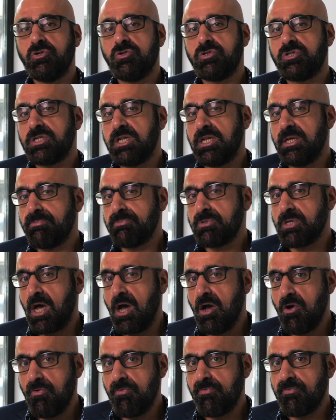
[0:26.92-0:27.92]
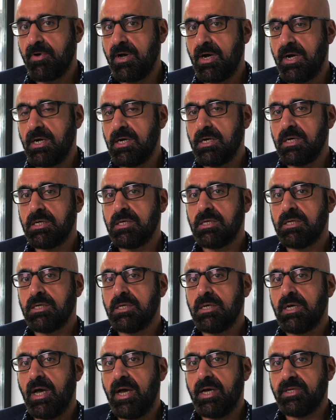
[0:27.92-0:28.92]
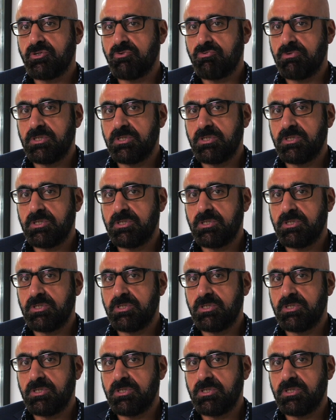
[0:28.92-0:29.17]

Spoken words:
you slipped over as a